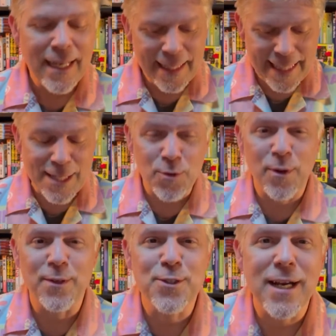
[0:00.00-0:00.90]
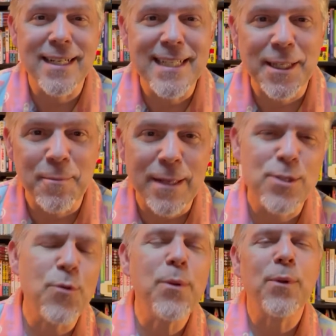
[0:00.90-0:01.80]
what we were trying to tell them about.
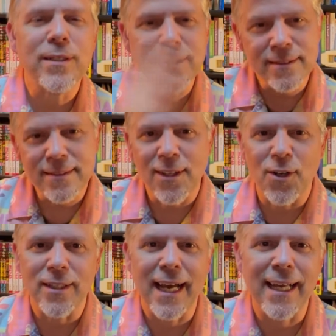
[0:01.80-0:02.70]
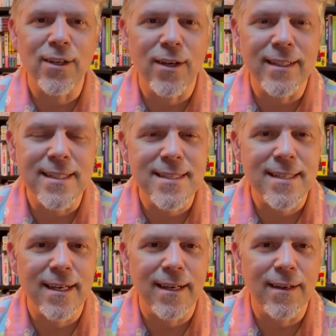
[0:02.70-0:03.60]
So we worked all night on this
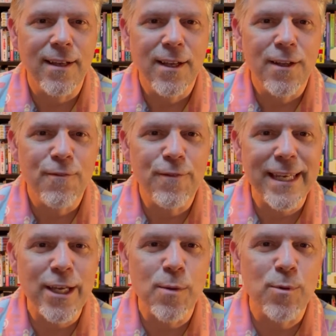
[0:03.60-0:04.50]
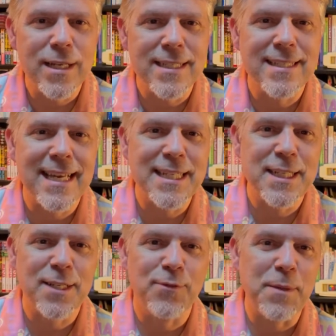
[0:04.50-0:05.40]
video
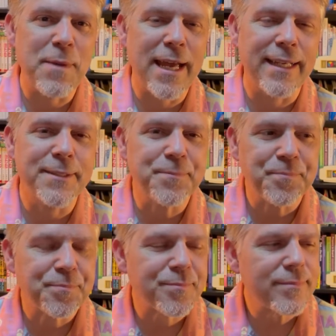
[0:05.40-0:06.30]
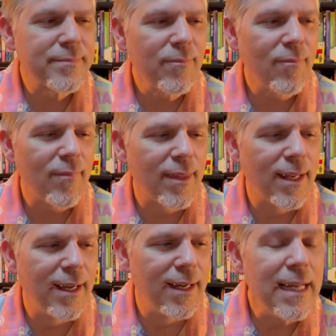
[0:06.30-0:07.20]
presentation we made.
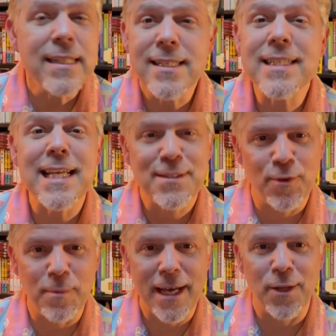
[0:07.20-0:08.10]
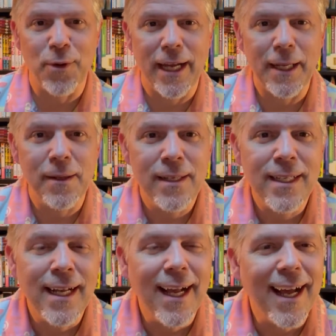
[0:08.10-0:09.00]
Successful, by the way.
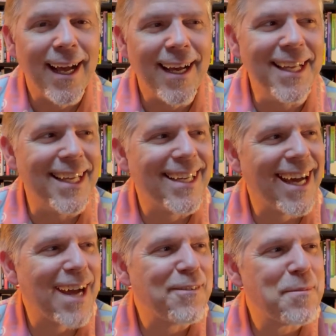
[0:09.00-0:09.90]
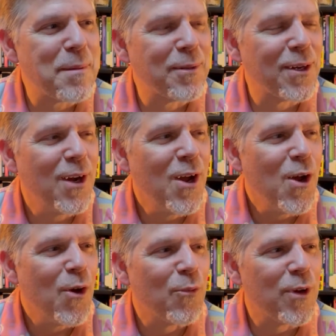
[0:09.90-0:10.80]
I remember
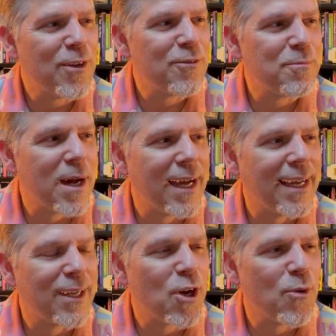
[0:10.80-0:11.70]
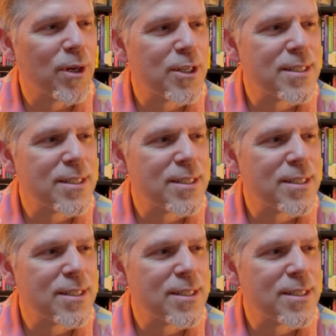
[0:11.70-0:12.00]
one of my coworkers